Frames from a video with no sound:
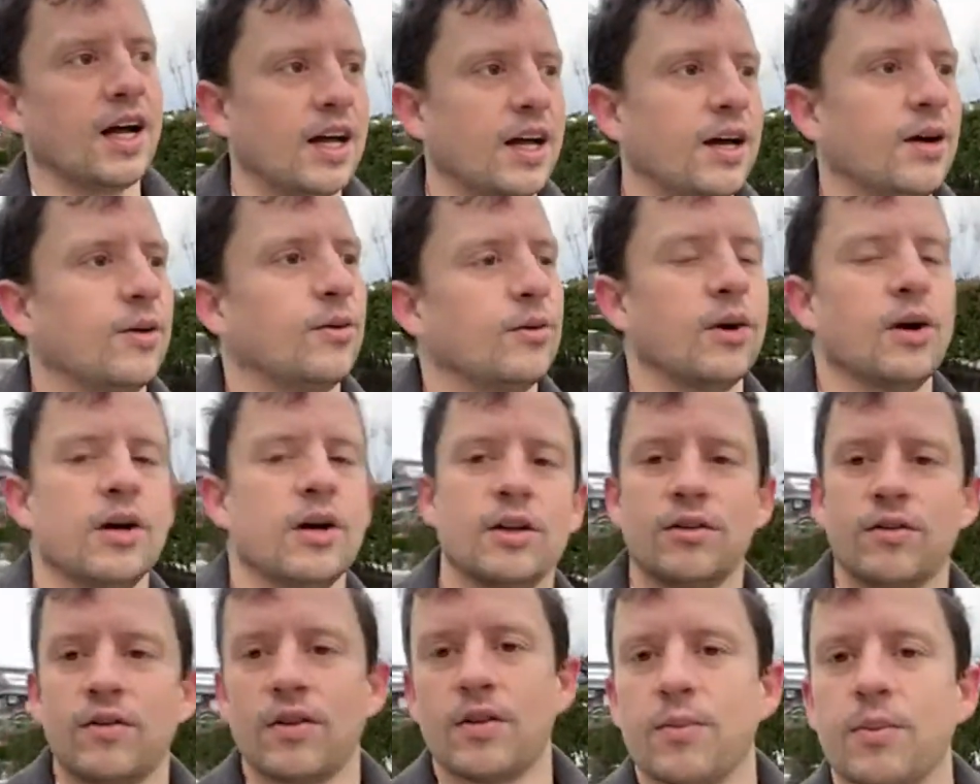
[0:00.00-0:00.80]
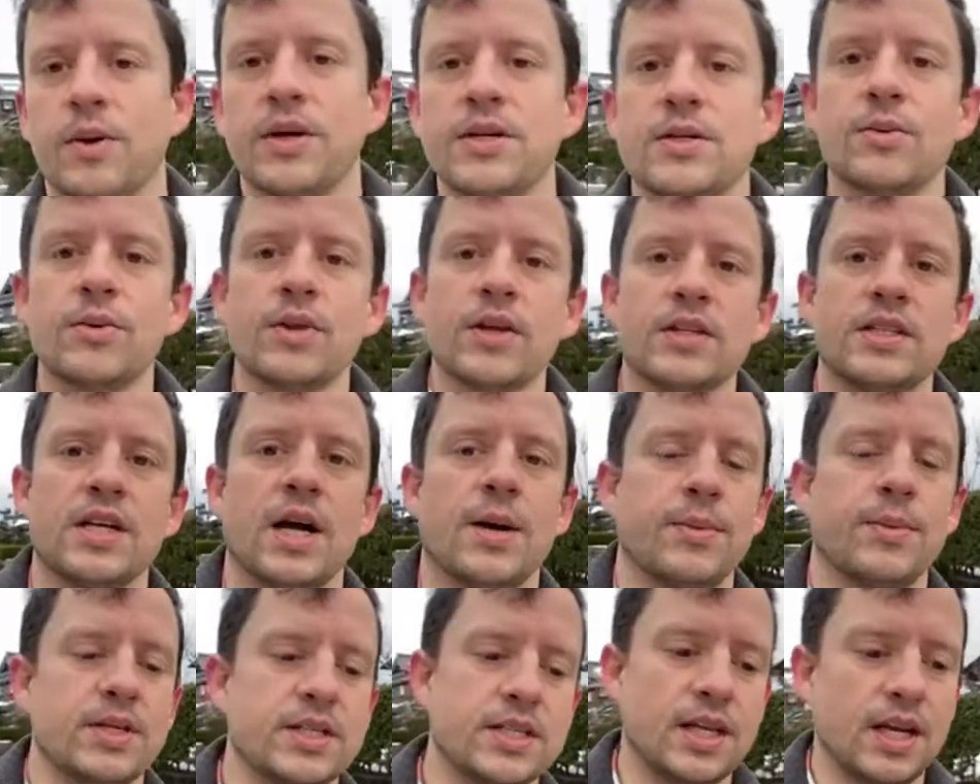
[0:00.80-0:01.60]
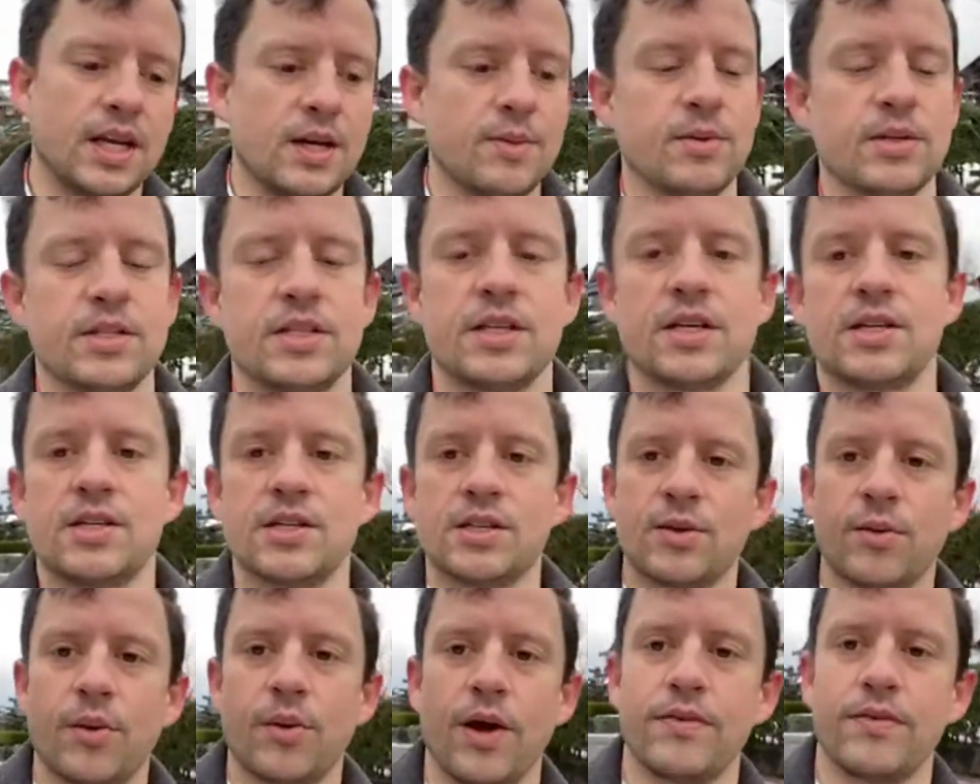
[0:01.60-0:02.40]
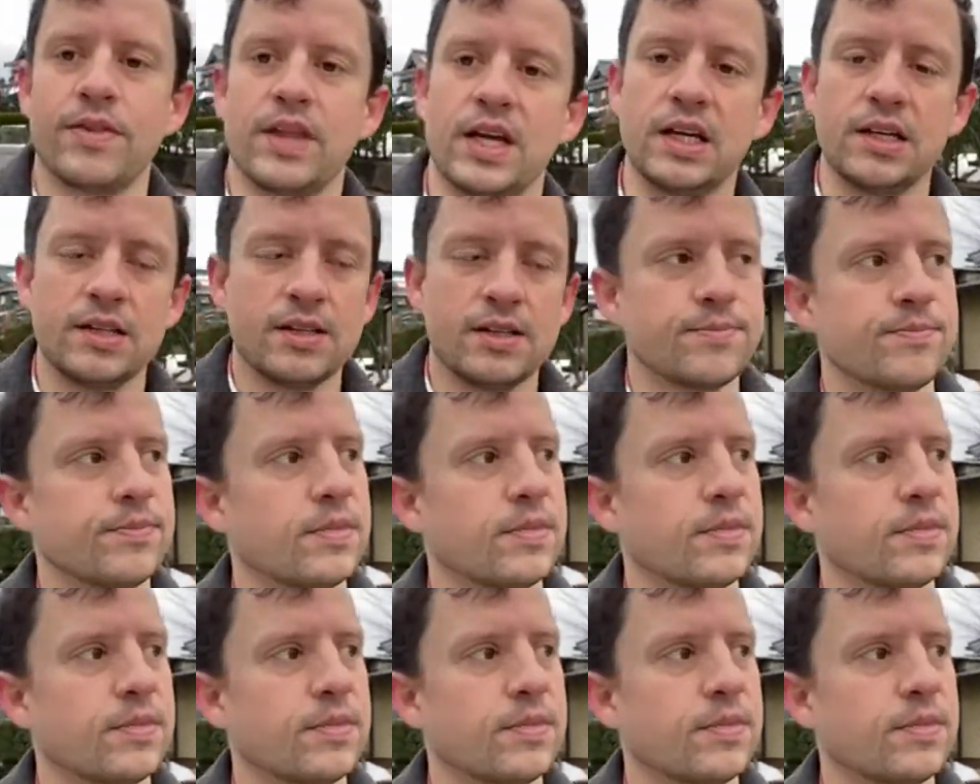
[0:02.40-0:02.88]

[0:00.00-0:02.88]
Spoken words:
We're all over the place with our topics today, but such is the way of things.